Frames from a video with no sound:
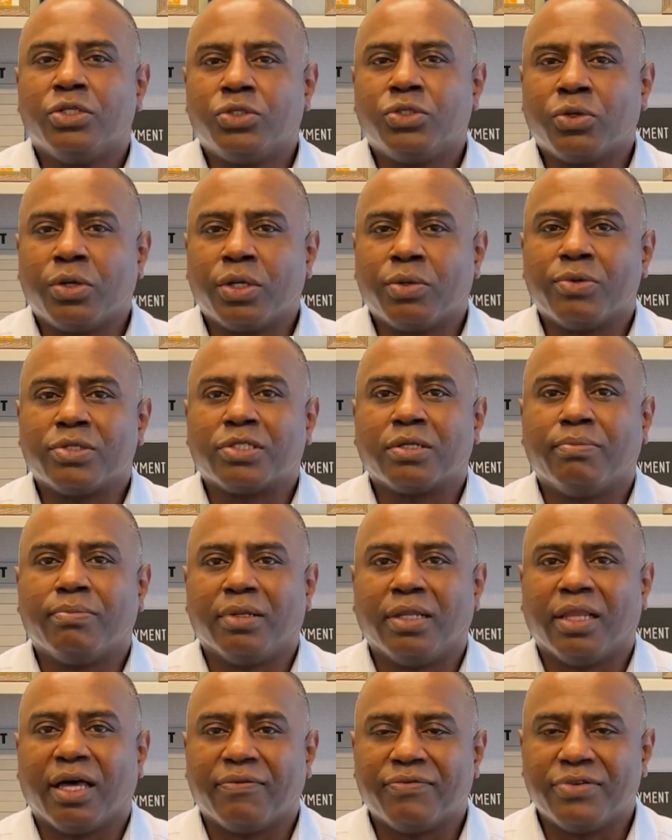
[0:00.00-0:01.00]
Jordan was a
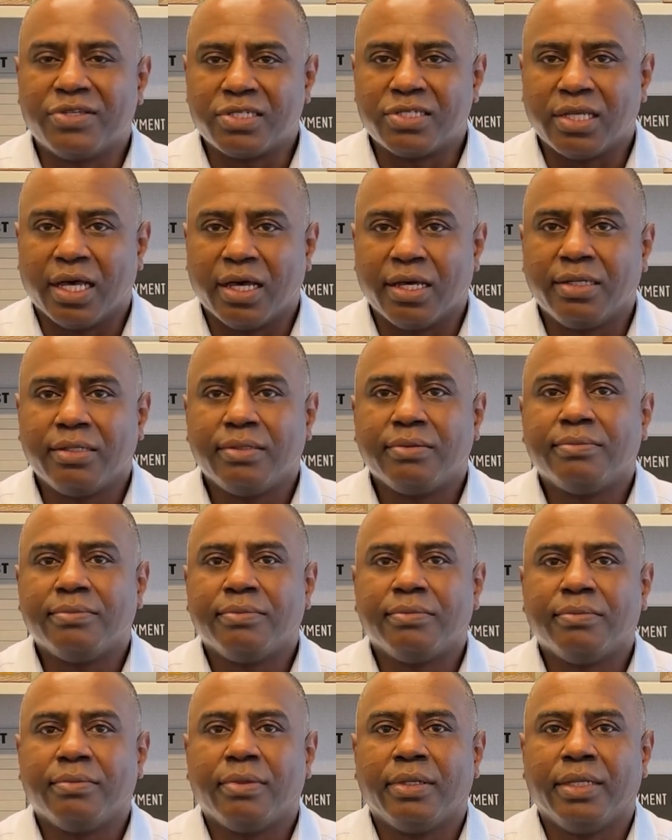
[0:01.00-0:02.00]
beloved son,
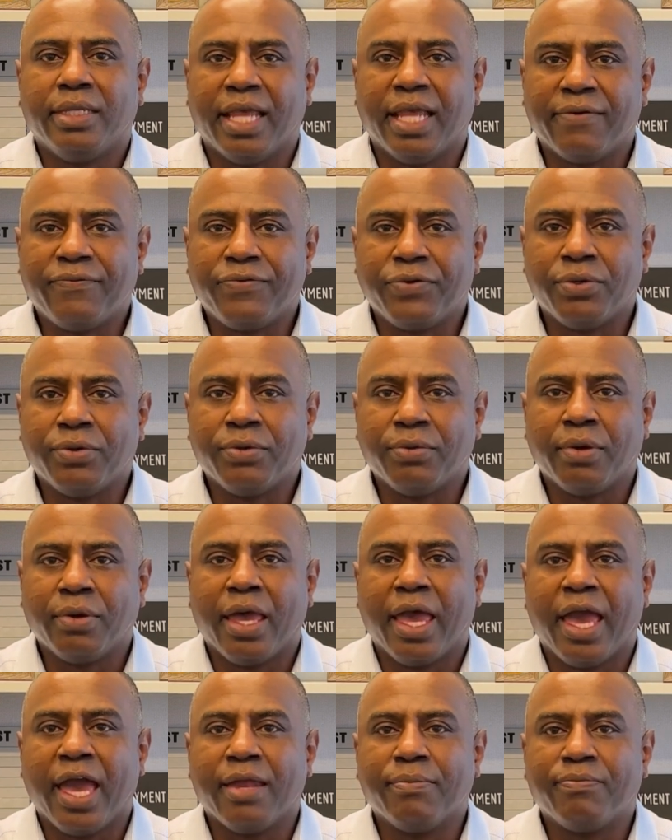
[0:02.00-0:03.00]
nephew,
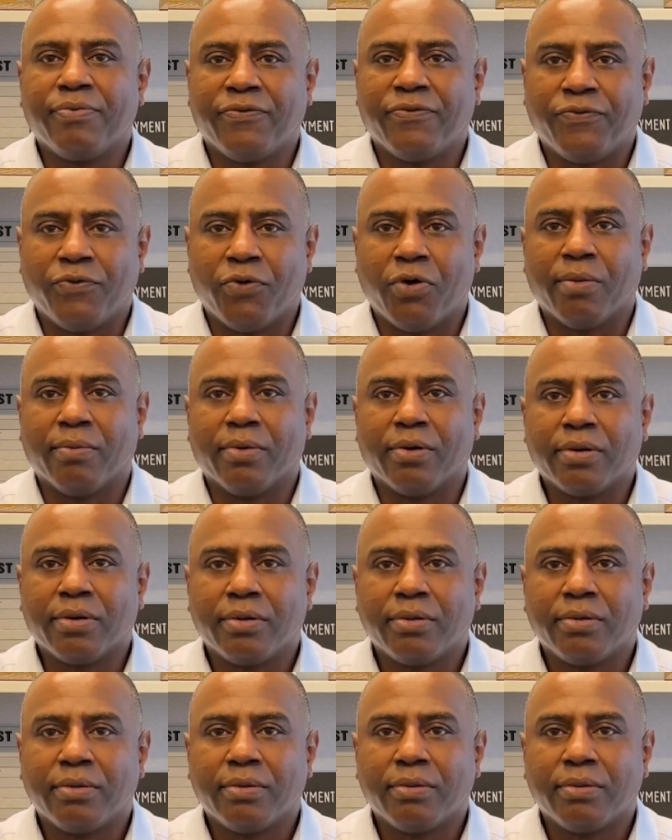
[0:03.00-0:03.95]
and performer.